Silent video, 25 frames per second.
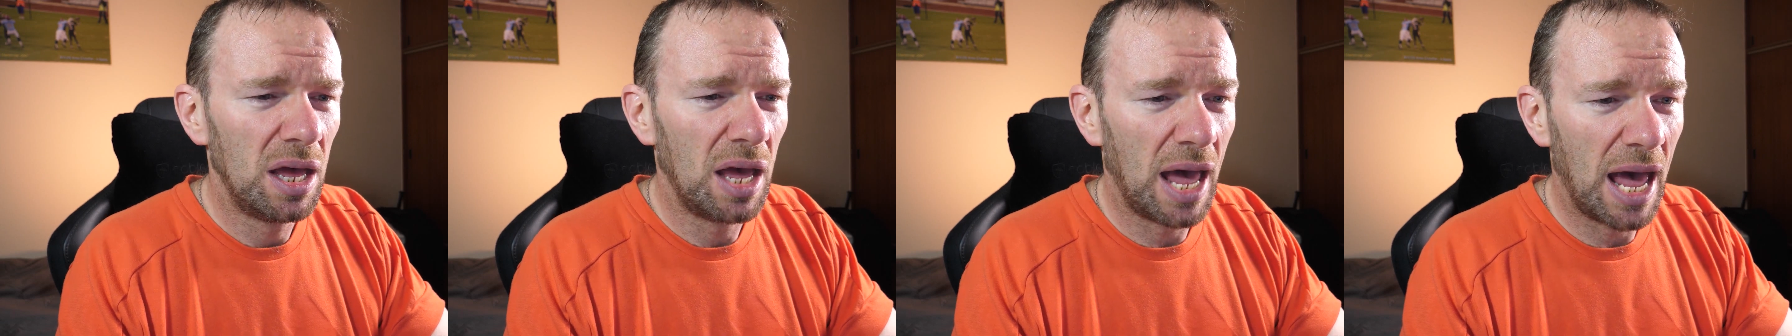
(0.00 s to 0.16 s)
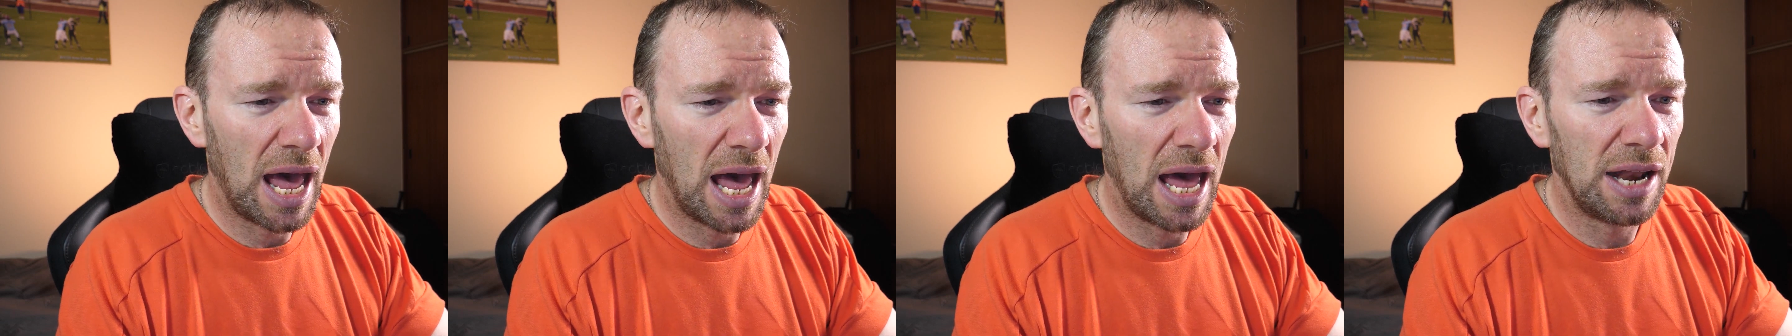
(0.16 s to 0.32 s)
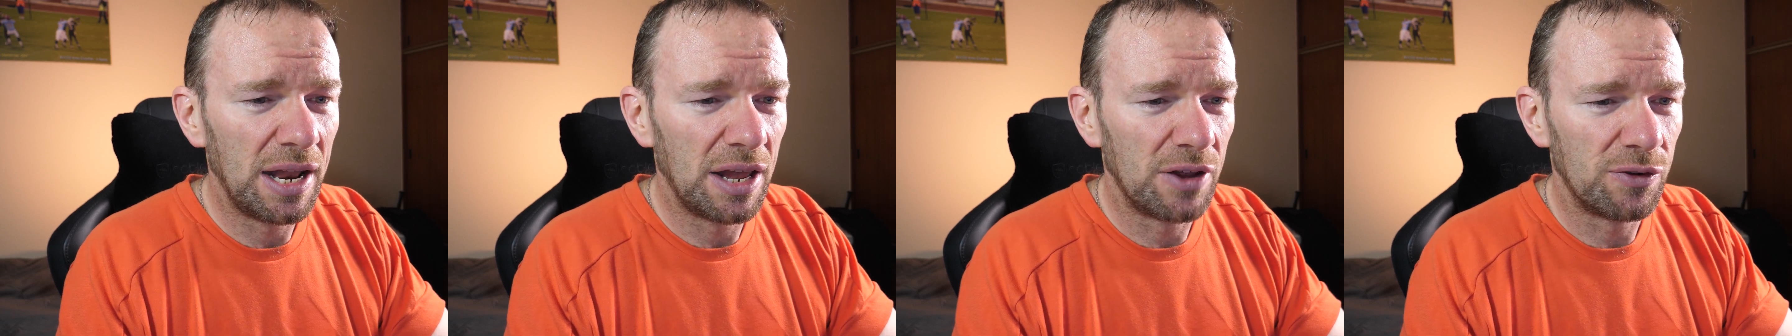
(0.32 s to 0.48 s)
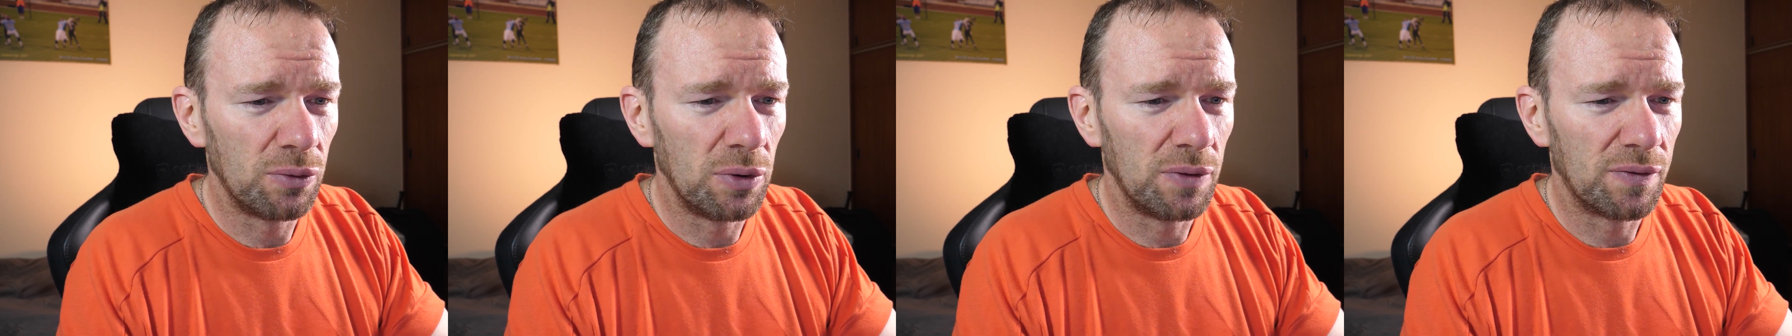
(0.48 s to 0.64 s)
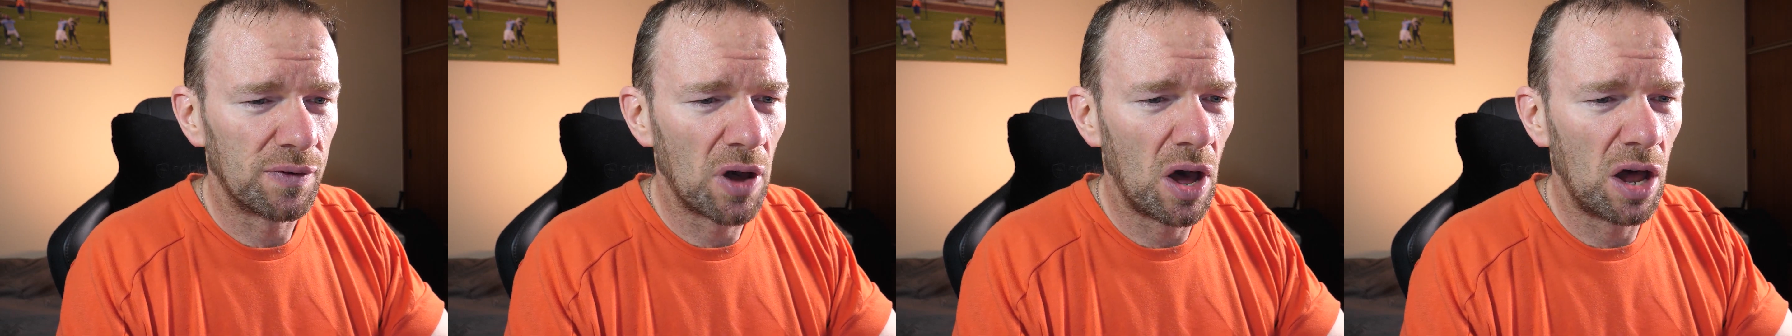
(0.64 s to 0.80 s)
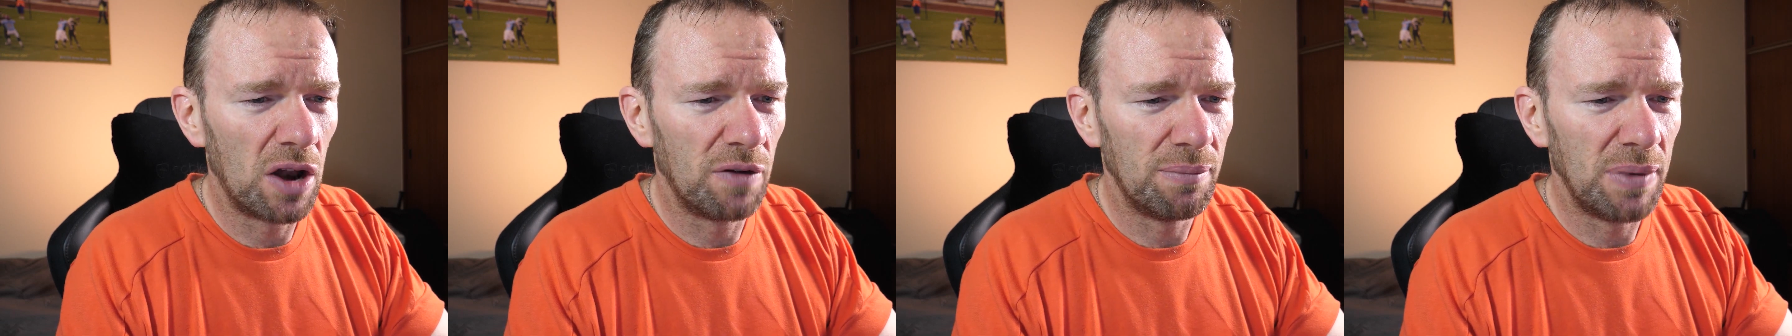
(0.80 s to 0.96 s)
And as we've
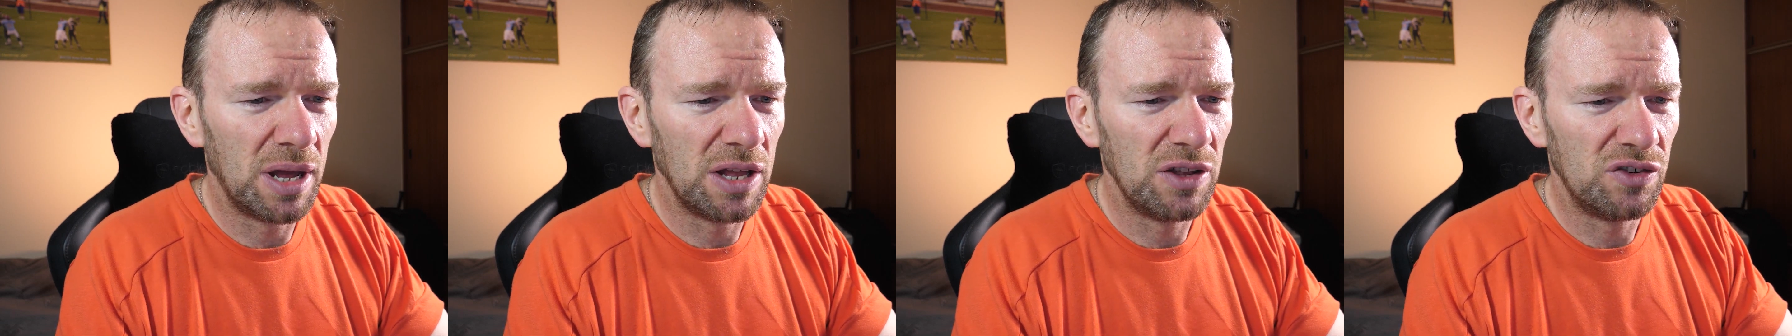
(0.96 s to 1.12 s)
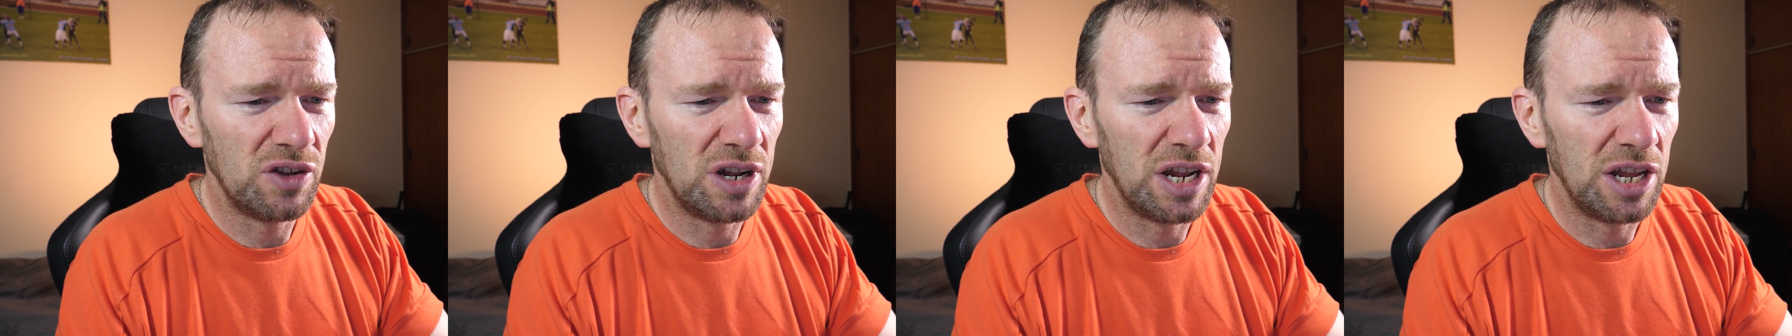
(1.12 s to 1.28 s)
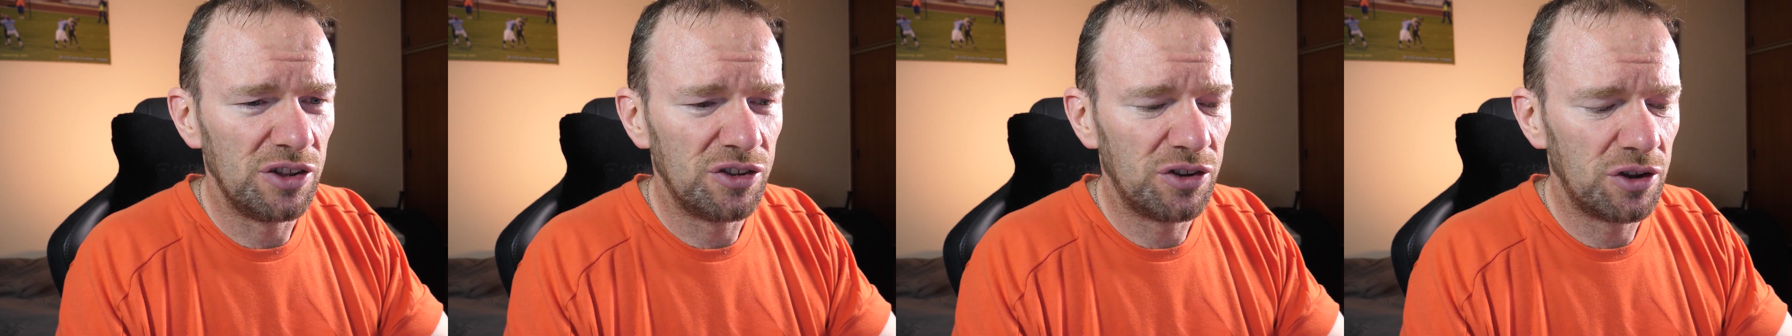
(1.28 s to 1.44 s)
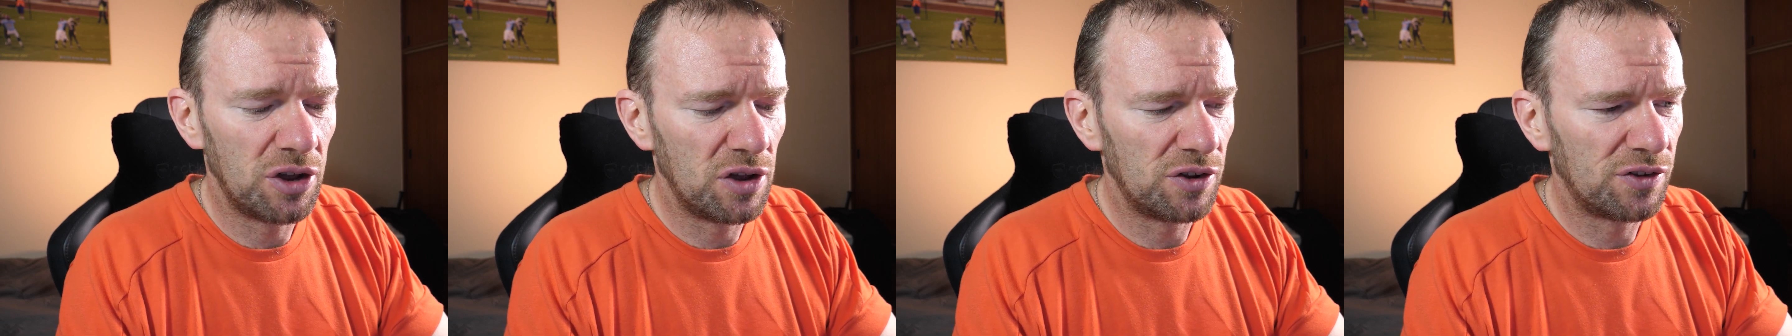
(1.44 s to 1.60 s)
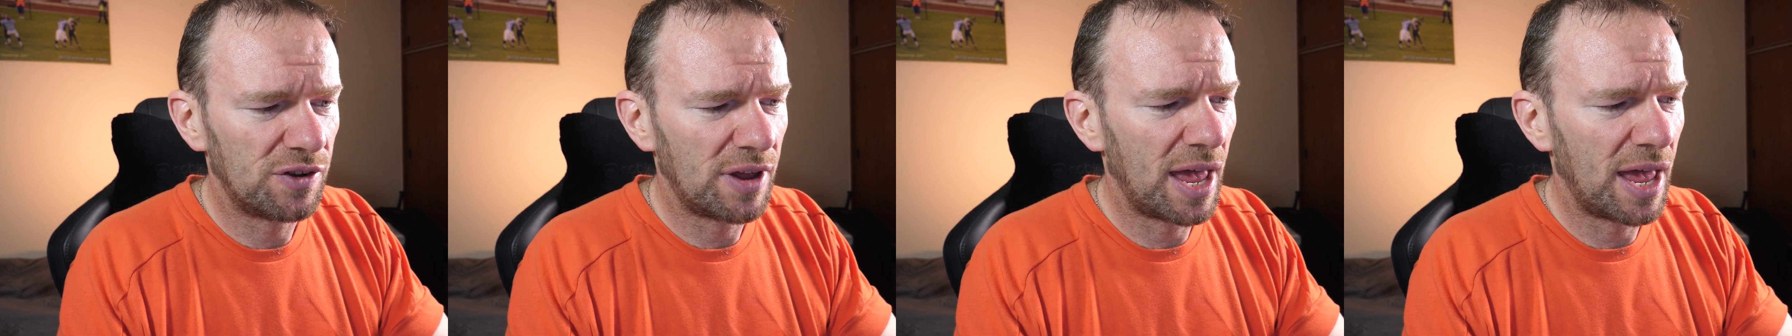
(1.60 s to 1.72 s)
kind of mentioned, it does